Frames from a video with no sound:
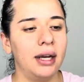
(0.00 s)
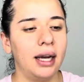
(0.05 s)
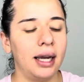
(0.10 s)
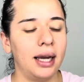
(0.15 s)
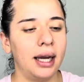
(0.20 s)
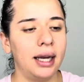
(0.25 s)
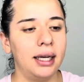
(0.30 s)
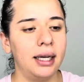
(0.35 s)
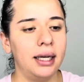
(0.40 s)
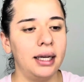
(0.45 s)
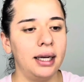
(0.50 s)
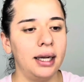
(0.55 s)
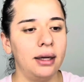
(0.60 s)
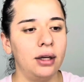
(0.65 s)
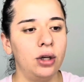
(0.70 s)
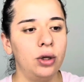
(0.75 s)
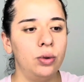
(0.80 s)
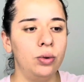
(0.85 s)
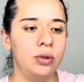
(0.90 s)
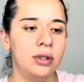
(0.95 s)
like I
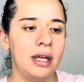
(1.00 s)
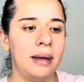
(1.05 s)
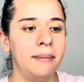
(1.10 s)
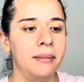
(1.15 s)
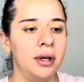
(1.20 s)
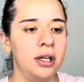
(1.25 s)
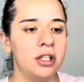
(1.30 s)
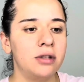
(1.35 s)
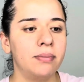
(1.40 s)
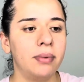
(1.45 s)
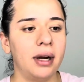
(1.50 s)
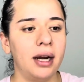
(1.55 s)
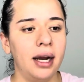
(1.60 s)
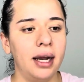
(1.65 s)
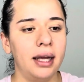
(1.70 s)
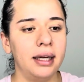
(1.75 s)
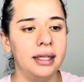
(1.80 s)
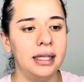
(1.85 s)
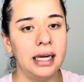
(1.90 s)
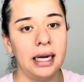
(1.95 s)
didn't lose that much, but
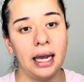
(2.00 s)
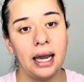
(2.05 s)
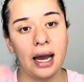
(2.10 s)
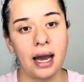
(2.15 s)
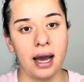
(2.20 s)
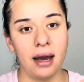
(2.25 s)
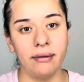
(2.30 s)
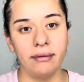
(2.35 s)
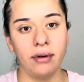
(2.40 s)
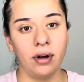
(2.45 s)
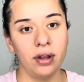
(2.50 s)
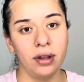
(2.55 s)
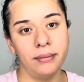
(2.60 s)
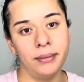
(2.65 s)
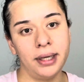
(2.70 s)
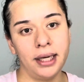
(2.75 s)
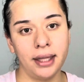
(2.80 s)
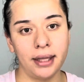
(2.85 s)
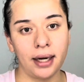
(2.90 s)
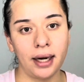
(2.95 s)
I didn't have all the
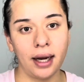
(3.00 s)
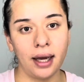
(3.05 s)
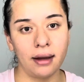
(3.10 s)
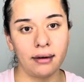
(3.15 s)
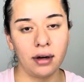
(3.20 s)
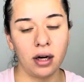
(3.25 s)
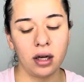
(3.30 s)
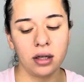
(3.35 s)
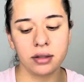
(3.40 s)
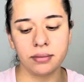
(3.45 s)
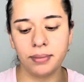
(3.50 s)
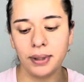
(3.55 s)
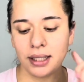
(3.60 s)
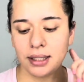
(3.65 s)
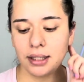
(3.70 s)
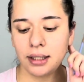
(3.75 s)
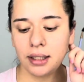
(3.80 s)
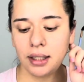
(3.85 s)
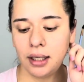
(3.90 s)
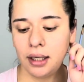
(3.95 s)
money that I had lost,
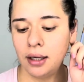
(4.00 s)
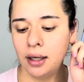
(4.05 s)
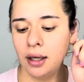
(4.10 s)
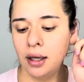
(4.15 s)
basically.